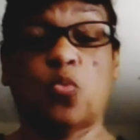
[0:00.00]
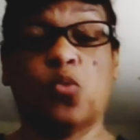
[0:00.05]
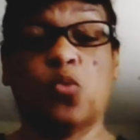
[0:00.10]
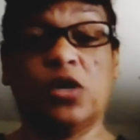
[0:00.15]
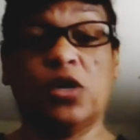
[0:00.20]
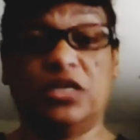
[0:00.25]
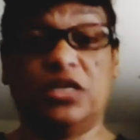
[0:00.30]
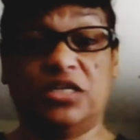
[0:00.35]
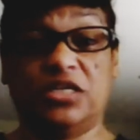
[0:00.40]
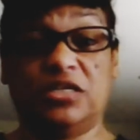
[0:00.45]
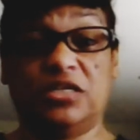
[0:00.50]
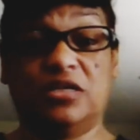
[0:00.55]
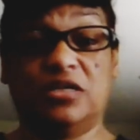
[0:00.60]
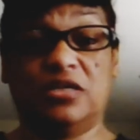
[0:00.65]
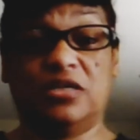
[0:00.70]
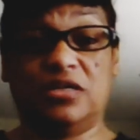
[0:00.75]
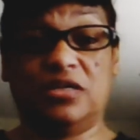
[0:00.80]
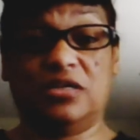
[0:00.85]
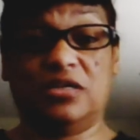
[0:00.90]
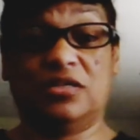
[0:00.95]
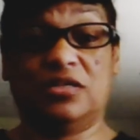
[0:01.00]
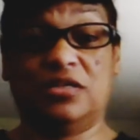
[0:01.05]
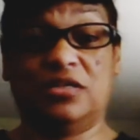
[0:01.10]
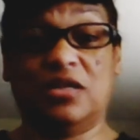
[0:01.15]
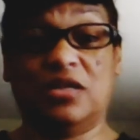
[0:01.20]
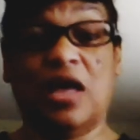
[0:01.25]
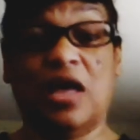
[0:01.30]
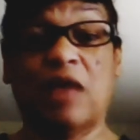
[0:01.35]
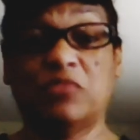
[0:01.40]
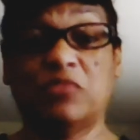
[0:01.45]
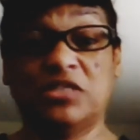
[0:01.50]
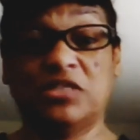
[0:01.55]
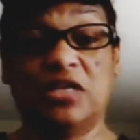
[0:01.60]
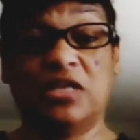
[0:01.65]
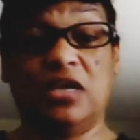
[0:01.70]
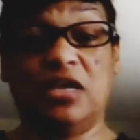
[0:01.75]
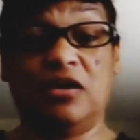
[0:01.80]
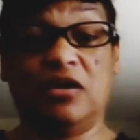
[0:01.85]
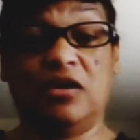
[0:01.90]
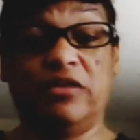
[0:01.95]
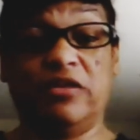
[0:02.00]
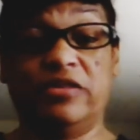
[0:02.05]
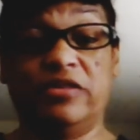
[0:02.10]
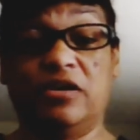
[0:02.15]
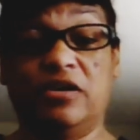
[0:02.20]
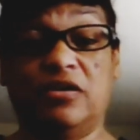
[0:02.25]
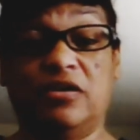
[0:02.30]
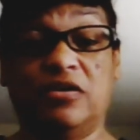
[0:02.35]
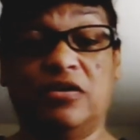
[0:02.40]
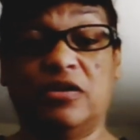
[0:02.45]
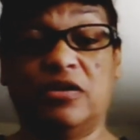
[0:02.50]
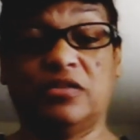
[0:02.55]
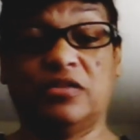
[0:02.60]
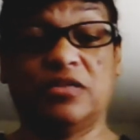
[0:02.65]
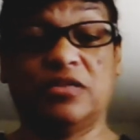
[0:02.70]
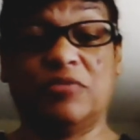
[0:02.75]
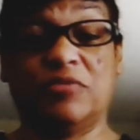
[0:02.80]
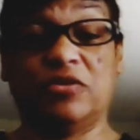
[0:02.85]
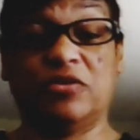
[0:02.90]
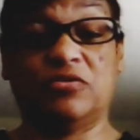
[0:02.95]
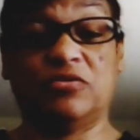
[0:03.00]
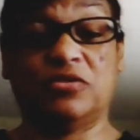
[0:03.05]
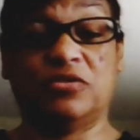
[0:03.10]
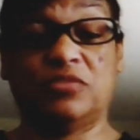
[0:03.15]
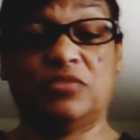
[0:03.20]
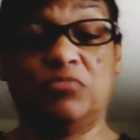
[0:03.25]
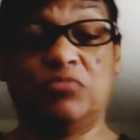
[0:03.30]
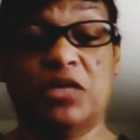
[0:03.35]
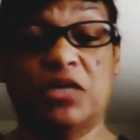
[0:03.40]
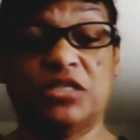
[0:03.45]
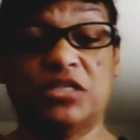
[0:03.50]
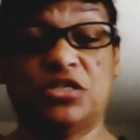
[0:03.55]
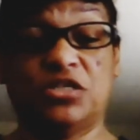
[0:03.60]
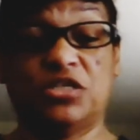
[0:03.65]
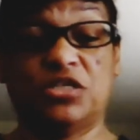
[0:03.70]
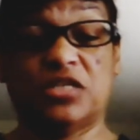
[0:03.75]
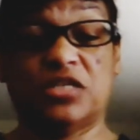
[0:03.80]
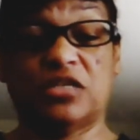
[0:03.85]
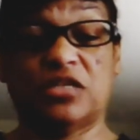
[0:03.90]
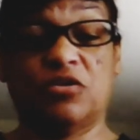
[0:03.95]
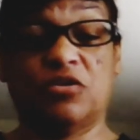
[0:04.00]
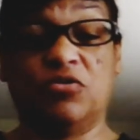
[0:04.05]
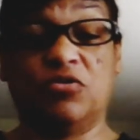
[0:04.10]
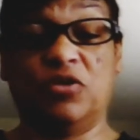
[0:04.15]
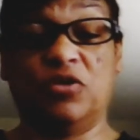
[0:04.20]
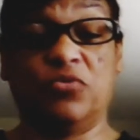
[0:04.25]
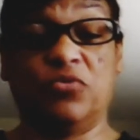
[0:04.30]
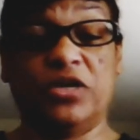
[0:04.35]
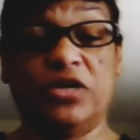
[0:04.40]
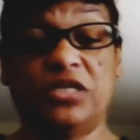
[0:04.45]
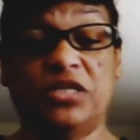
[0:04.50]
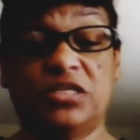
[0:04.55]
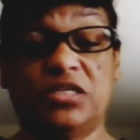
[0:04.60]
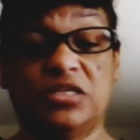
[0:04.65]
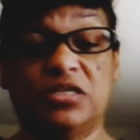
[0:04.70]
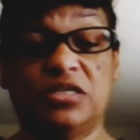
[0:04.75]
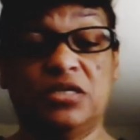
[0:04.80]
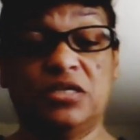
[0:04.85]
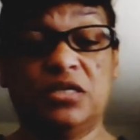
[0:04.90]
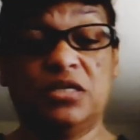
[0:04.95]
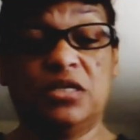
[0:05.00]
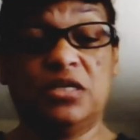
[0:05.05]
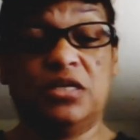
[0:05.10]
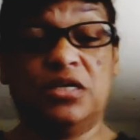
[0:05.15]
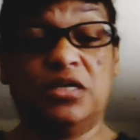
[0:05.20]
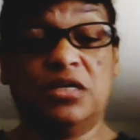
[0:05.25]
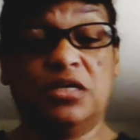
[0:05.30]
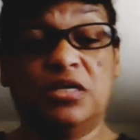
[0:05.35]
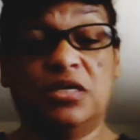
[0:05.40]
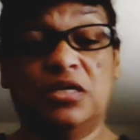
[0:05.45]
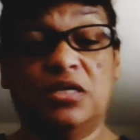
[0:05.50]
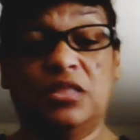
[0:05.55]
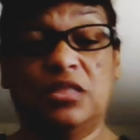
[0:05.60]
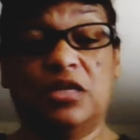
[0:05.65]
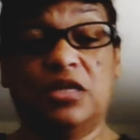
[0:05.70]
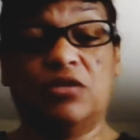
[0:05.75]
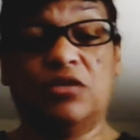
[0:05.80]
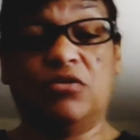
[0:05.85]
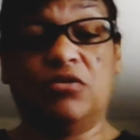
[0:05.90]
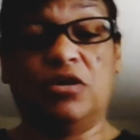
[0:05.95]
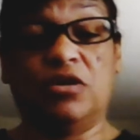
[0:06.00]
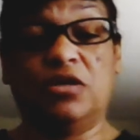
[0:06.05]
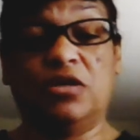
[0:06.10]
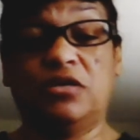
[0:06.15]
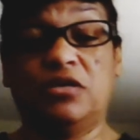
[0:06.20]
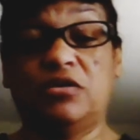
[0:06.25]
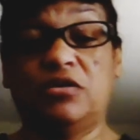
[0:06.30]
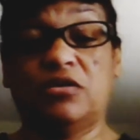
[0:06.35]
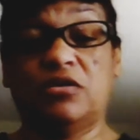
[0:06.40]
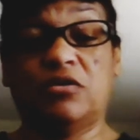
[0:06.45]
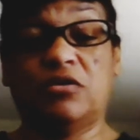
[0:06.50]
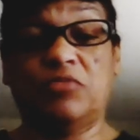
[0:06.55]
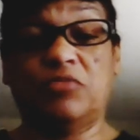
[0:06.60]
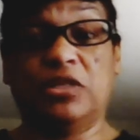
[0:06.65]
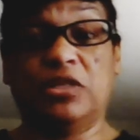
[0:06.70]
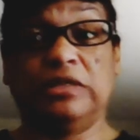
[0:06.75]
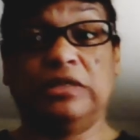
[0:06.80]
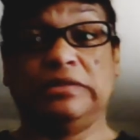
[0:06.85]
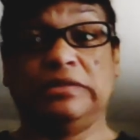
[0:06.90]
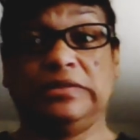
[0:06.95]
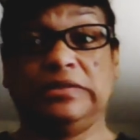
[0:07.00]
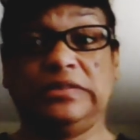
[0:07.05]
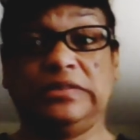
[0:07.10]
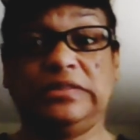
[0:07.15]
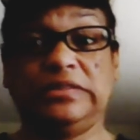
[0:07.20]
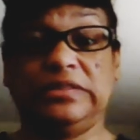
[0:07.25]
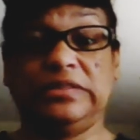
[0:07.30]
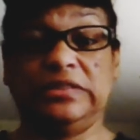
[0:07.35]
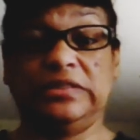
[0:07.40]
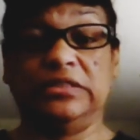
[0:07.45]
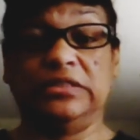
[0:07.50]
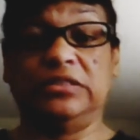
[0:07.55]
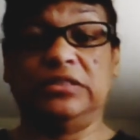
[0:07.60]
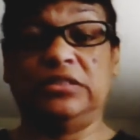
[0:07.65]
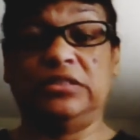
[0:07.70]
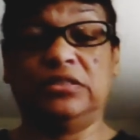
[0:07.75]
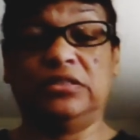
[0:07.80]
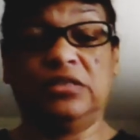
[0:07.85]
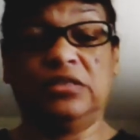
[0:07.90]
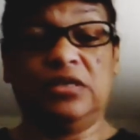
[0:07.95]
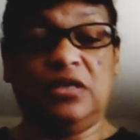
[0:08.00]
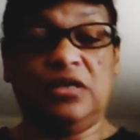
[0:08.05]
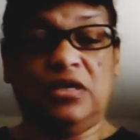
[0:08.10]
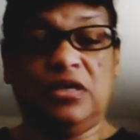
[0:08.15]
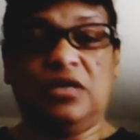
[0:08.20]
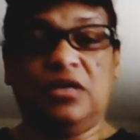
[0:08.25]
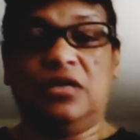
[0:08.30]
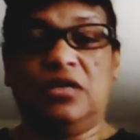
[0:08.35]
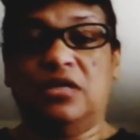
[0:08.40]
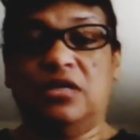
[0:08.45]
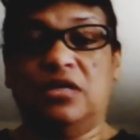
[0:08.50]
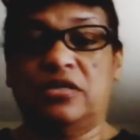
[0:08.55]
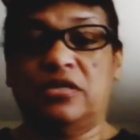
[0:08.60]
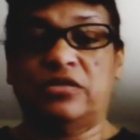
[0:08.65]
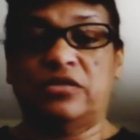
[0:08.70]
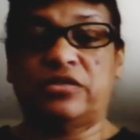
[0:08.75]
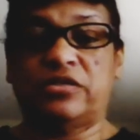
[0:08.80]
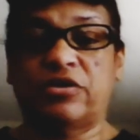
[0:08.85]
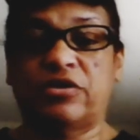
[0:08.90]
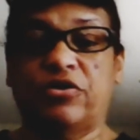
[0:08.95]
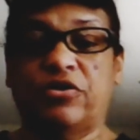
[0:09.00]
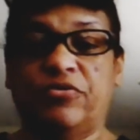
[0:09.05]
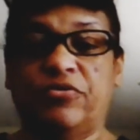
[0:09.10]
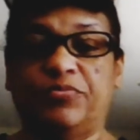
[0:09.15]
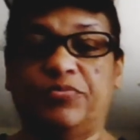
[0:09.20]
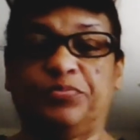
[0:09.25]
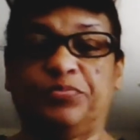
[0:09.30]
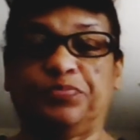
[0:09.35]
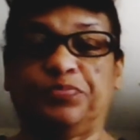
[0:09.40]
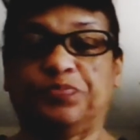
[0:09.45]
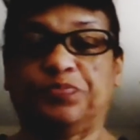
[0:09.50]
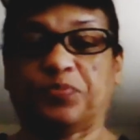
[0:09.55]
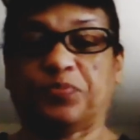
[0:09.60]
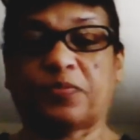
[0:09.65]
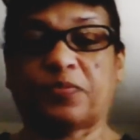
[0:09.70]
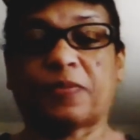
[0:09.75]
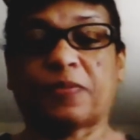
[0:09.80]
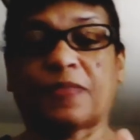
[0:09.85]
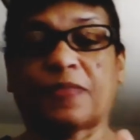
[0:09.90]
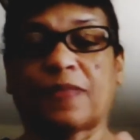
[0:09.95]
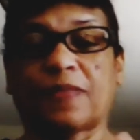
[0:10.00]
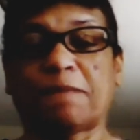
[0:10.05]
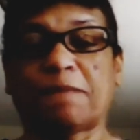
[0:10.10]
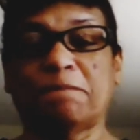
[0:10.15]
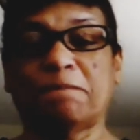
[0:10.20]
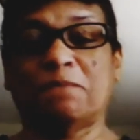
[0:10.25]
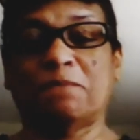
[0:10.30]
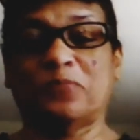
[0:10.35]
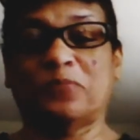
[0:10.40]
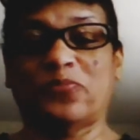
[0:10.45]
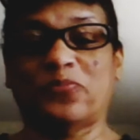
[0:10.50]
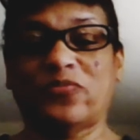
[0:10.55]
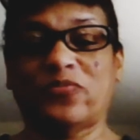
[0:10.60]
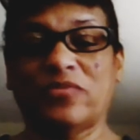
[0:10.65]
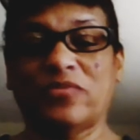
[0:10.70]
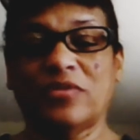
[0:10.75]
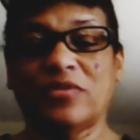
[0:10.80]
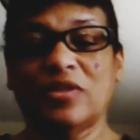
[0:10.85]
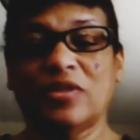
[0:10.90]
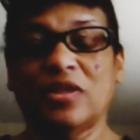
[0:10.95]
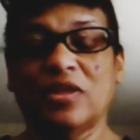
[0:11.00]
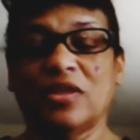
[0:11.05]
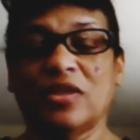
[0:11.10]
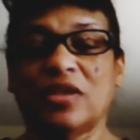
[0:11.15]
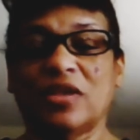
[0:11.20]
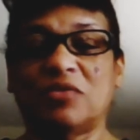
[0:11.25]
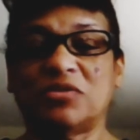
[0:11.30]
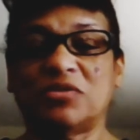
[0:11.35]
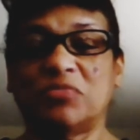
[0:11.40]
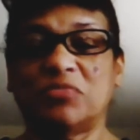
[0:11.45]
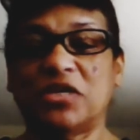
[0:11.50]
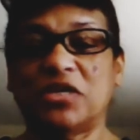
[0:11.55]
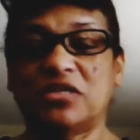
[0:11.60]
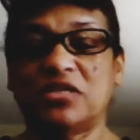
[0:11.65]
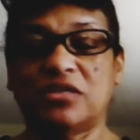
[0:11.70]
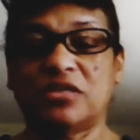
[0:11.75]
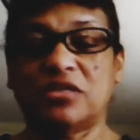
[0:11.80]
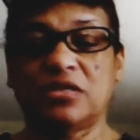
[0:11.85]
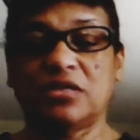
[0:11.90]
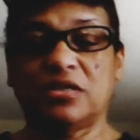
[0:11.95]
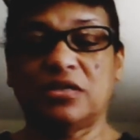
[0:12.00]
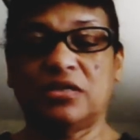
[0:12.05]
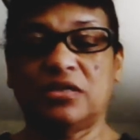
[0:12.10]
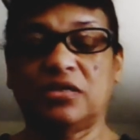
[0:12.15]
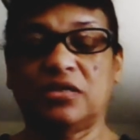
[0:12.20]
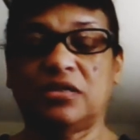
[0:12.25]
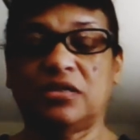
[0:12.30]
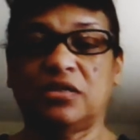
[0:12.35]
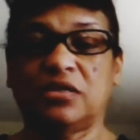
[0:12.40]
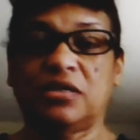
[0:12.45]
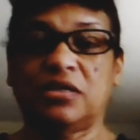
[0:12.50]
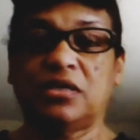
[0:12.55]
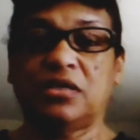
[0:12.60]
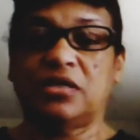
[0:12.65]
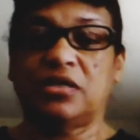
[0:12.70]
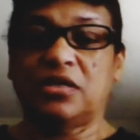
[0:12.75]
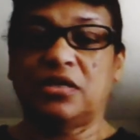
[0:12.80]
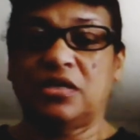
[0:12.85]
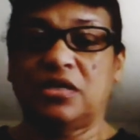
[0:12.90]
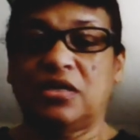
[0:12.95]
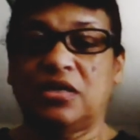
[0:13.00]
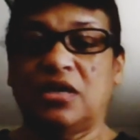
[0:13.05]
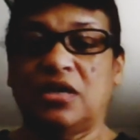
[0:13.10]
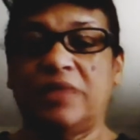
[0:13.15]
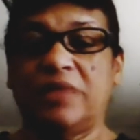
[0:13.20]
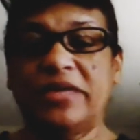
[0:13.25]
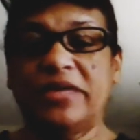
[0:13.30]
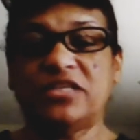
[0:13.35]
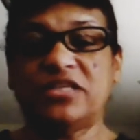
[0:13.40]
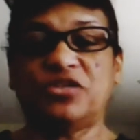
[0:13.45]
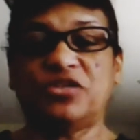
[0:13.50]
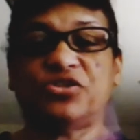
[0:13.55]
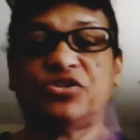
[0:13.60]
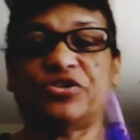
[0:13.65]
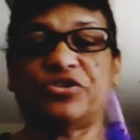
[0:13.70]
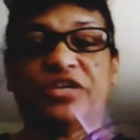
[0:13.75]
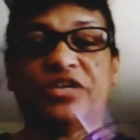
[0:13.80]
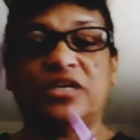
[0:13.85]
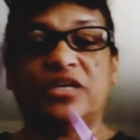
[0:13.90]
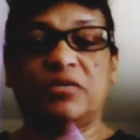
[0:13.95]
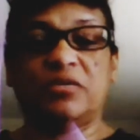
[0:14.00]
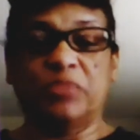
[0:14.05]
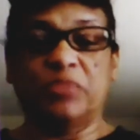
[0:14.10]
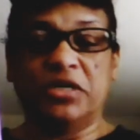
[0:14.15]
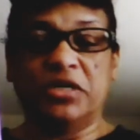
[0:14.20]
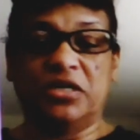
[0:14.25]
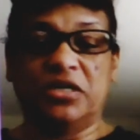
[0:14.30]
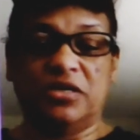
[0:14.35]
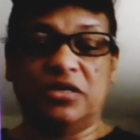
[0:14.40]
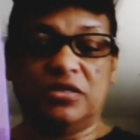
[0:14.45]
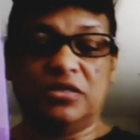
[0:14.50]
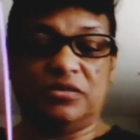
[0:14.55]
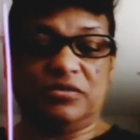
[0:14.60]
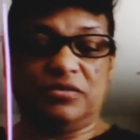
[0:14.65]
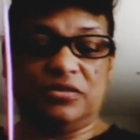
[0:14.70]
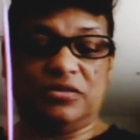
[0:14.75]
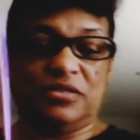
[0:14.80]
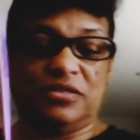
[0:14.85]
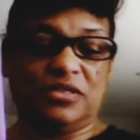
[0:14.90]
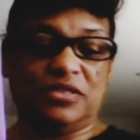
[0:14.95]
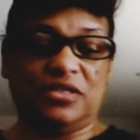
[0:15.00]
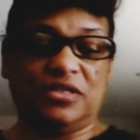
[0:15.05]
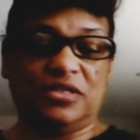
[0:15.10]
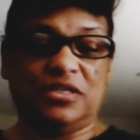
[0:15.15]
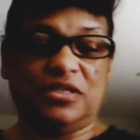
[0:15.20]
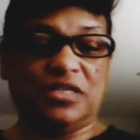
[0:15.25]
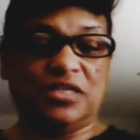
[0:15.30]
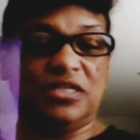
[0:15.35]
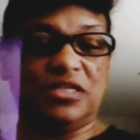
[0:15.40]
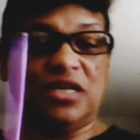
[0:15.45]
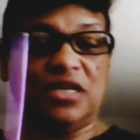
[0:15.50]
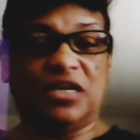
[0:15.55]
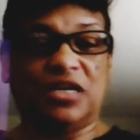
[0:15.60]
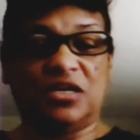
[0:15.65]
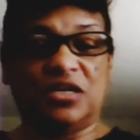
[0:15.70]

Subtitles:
what I was saying on there, on some of those messages that don't erase later on, you know. I'd be like, eee. So it was amazing, amazing journey, but it's not a